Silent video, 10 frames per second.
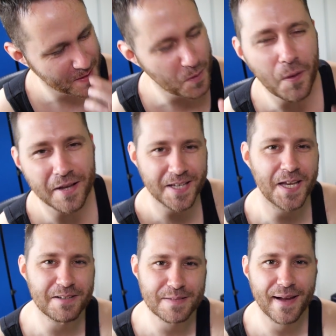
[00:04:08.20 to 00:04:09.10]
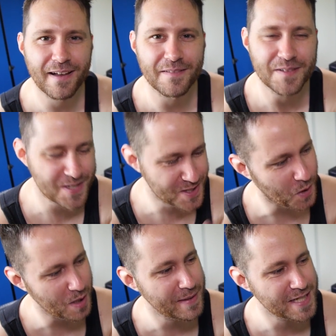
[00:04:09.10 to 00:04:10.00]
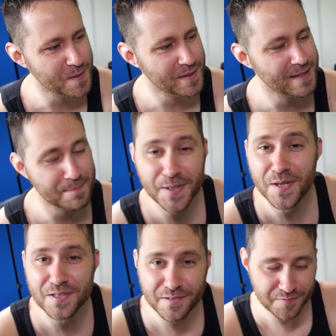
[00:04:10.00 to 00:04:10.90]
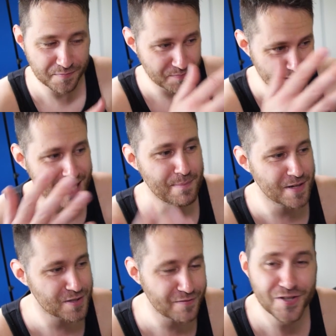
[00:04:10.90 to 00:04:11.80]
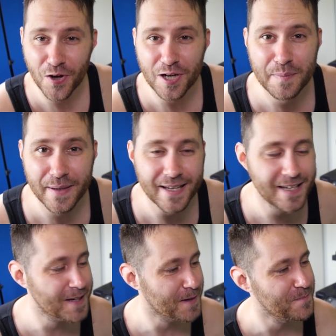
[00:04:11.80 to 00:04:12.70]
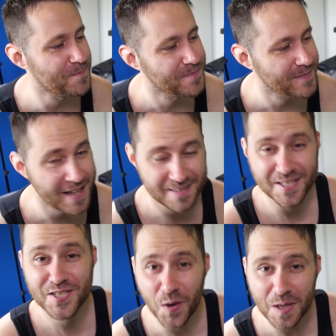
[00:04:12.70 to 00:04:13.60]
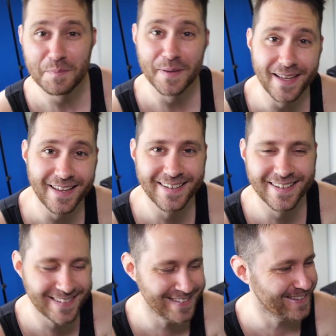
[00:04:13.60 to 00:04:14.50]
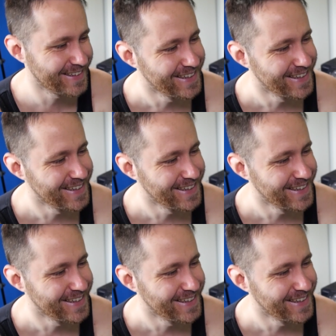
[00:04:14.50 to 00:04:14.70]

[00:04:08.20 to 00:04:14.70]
quite cute about Jollibee doing it because of the image of Jollibee. You know, it's a Jollibee.